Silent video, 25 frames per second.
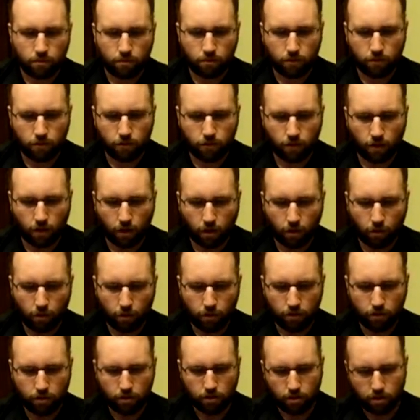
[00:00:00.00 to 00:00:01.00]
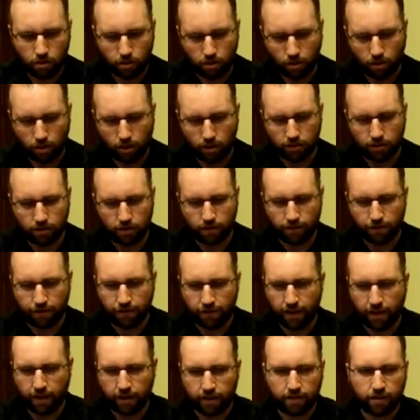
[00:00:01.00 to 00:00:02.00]
so, Hudson
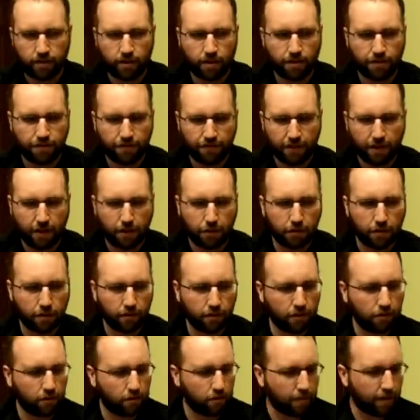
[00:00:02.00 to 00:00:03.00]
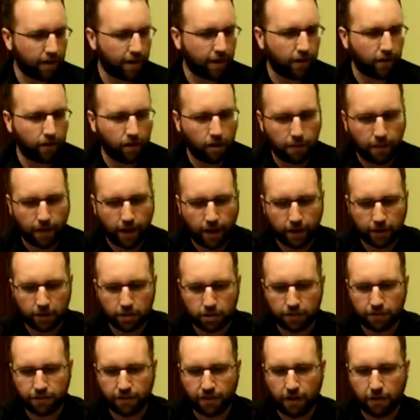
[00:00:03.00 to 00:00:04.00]
Fan said he found this. This is my holiday package.
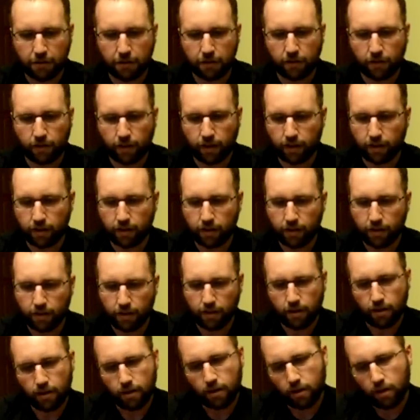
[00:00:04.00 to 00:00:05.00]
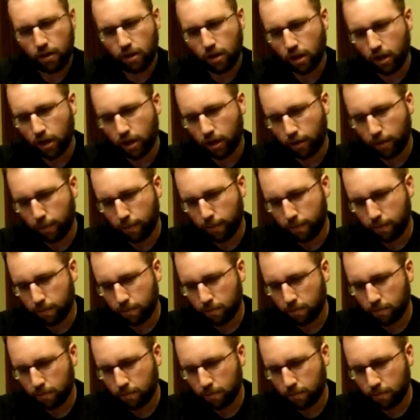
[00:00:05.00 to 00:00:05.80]
I found it like um,